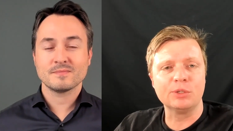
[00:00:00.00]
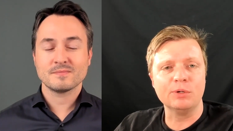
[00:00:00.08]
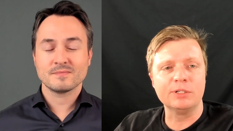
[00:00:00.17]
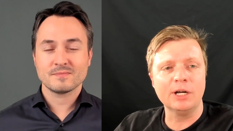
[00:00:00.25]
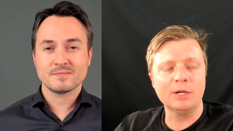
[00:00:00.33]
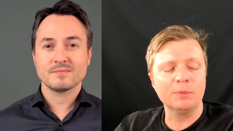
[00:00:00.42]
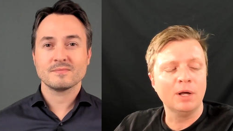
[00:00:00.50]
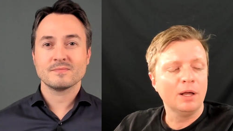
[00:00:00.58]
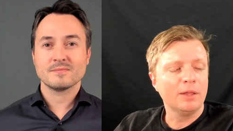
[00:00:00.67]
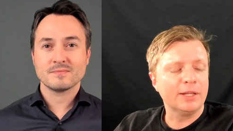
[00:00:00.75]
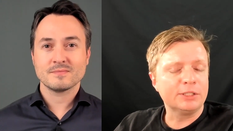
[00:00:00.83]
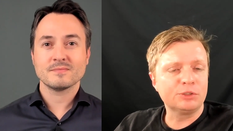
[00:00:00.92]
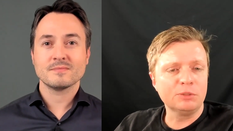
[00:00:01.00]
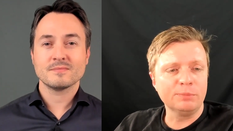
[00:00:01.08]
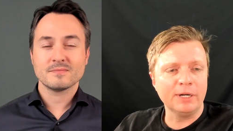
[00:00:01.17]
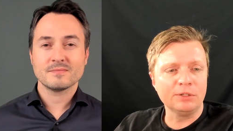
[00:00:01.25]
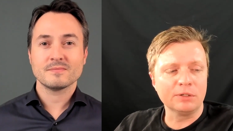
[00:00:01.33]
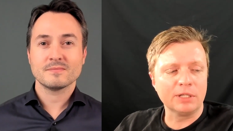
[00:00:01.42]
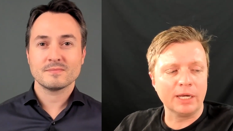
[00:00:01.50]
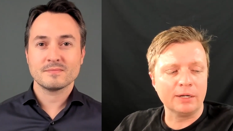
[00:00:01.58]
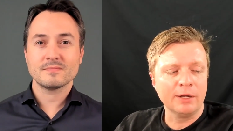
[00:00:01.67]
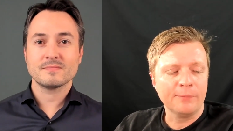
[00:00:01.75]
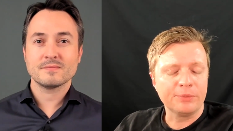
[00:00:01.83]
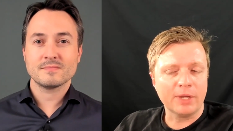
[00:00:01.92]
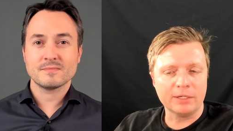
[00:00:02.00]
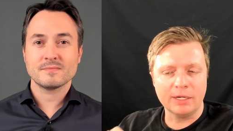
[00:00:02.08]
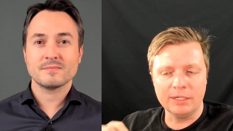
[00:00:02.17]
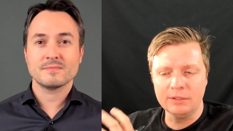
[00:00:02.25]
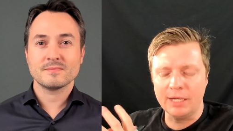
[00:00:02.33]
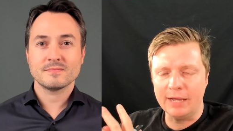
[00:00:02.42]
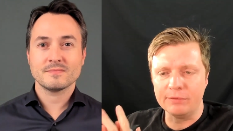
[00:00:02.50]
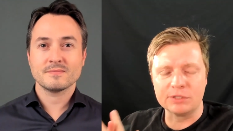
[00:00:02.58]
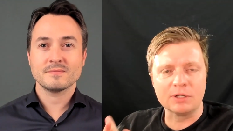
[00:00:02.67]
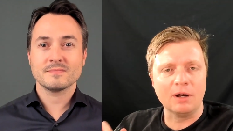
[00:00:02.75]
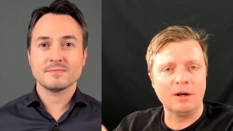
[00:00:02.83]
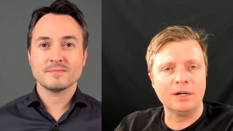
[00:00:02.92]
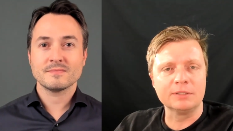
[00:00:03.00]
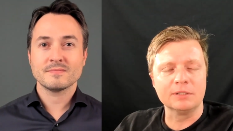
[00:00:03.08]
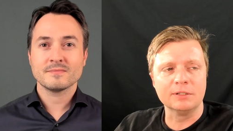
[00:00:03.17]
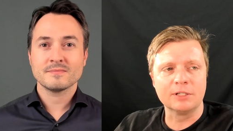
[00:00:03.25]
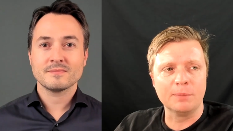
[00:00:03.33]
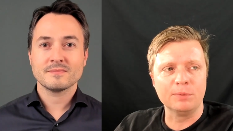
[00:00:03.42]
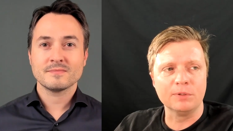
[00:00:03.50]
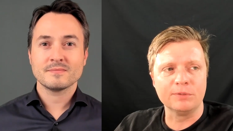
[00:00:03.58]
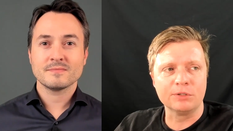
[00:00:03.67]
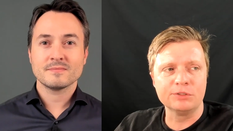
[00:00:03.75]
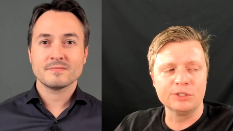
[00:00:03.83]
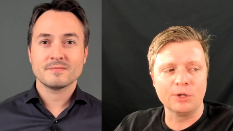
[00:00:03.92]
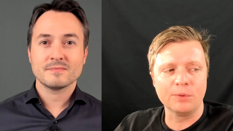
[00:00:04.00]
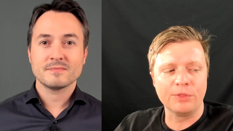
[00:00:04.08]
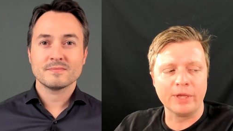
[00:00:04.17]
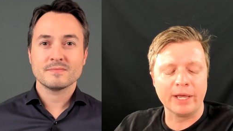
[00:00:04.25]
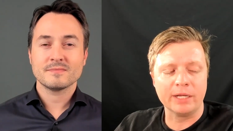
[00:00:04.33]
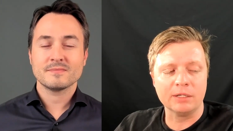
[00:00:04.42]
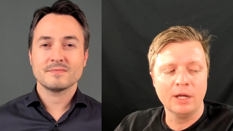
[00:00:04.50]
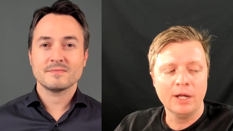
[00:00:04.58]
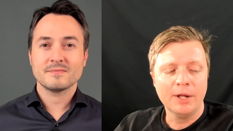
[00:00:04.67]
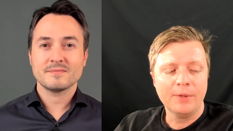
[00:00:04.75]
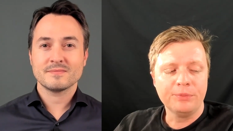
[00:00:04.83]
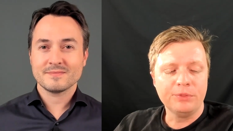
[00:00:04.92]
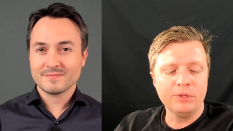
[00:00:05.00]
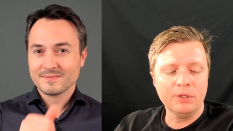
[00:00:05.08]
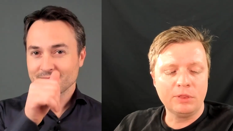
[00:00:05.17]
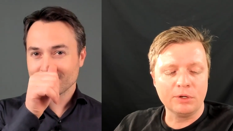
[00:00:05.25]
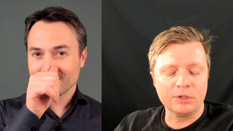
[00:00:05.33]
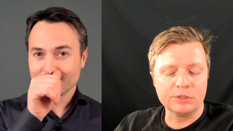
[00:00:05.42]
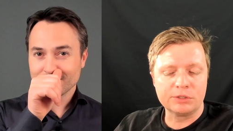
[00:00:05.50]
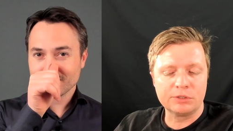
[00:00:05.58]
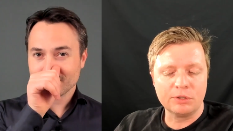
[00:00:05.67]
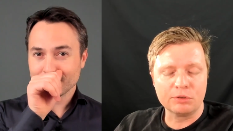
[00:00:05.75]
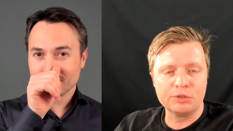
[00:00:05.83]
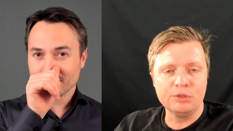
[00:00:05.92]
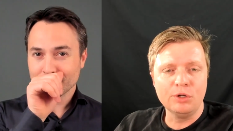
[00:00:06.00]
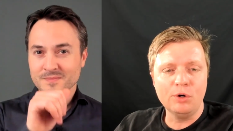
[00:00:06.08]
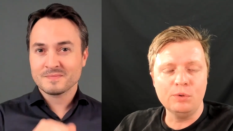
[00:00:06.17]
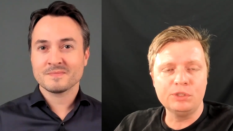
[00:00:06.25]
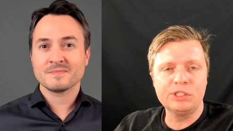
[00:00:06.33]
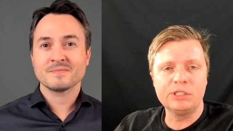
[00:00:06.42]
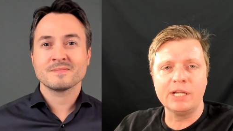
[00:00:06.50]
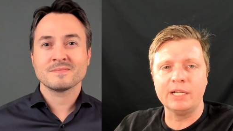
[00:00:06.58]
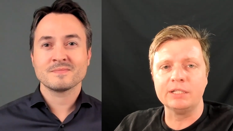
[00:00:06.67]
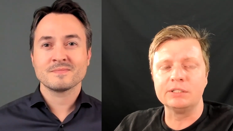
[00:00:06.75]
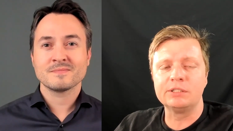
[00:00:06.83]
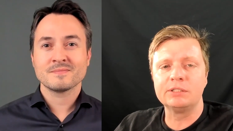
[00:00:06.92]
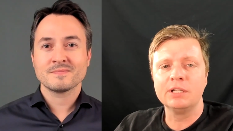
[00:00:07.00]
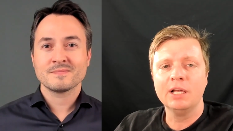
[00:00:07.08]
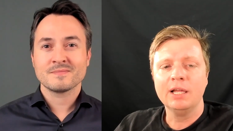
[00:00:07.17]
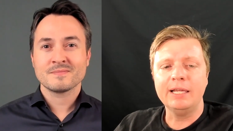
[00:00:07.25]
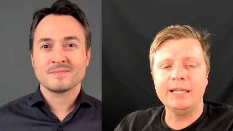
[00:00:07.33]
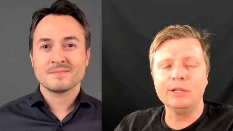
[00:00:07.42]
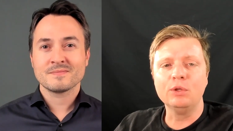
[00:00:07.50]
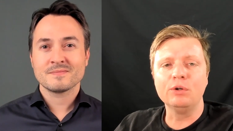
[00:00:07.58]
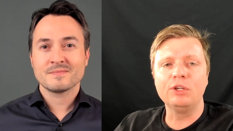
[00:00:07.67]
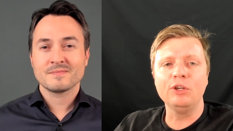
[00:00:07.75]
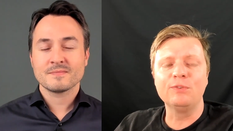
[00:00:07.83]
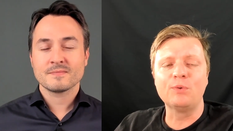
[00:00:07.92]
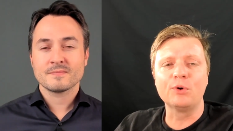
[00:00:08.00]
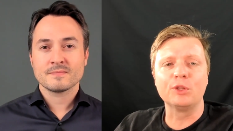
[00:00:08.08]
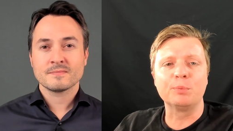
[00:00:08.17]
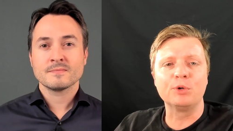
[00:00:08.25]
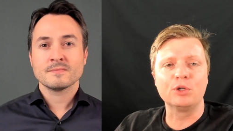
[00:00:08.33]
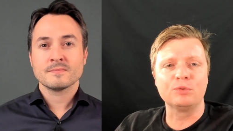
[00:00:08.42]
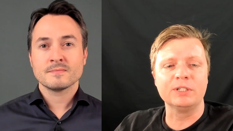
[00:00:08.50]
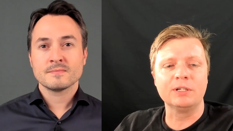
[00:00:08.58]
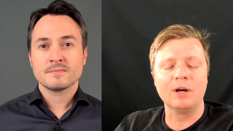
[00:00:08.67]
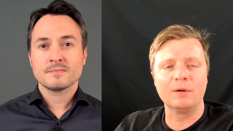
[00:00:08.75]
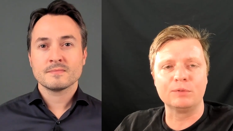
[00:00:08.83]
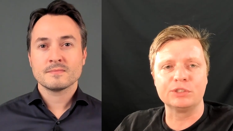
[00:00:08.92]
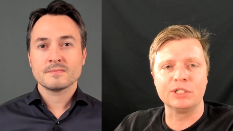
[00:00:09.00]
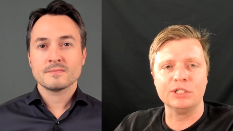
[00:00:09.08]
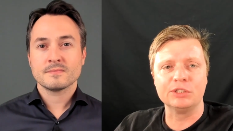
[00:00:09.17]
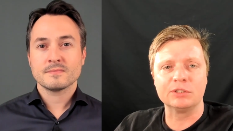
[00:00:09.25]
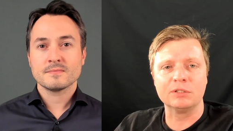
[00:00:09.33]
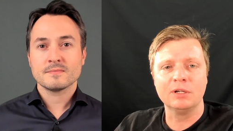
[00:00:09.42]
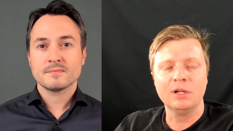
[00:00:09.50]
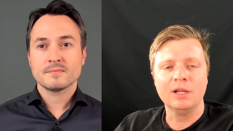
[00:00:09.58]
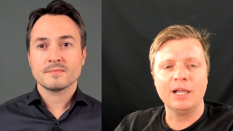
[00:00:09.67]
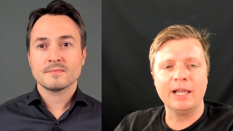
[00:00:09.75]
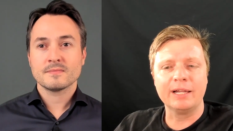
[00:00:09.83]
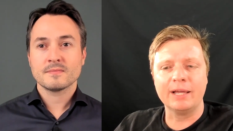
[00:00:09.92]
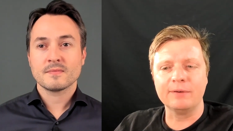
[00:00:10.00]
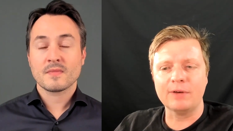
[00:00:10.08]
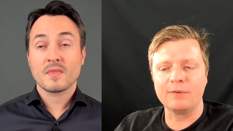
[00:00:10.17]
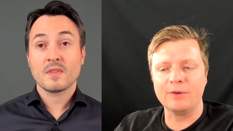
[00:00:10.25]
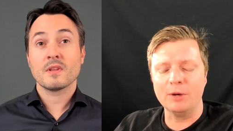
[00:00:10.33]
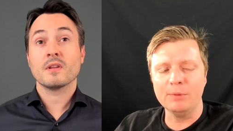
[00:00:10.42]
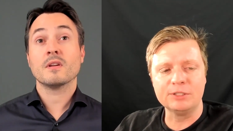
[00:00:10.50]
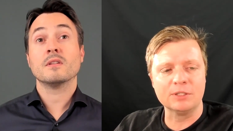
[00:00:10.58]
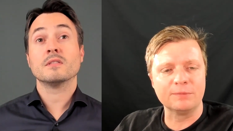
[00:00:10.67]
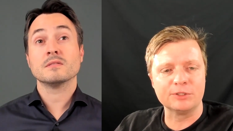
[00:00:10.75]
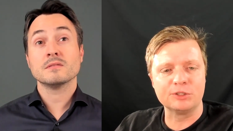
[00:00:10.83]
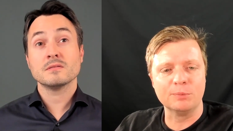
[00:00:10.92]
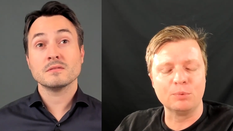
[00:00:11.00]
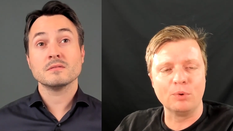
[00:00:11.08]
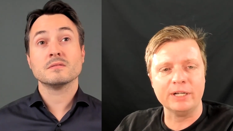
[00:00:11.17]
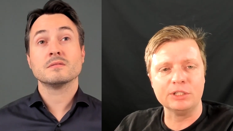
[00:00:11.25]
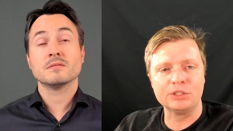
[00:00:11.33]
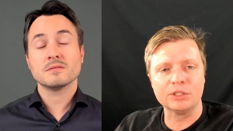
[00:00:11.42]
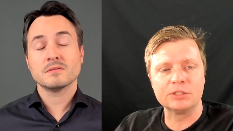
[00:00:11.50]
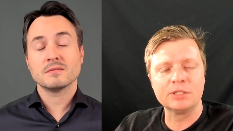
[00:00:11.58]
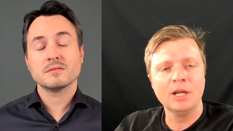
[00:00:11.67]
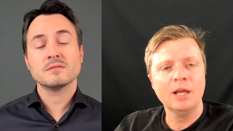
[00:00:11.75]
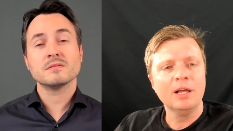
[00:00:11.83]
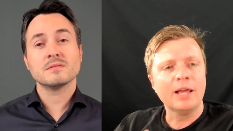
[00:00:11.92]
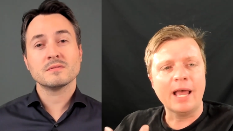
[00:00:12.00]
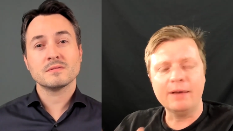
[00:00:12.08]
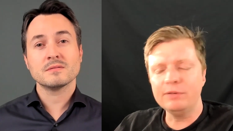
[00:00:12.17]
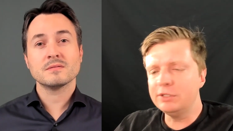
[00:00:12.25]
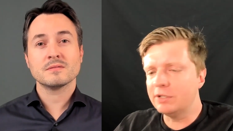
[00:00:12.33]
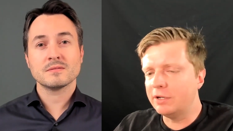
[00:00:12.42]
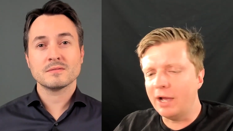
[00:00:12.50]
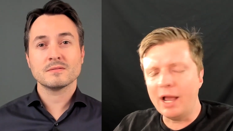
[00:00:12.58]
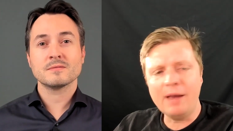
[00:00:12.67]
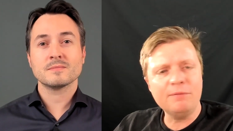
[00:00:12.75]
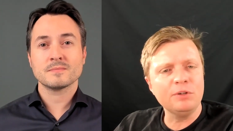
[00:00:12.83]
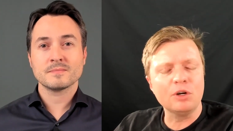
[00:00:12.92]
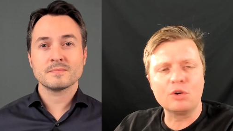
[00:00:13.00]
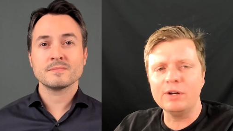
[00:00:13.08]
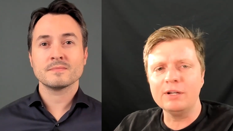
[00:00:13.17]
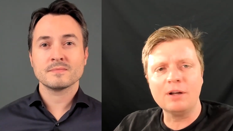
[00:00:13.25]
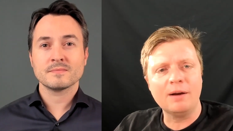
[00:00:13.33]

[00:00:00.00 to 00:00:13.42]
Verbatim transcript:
Speaker 1: choked up. That's a reminder that I, I didn't have this aha until a couple of years ago that there's there's no sense in looking for the perfect conversation. And I, I found myself at some point just having a, having a great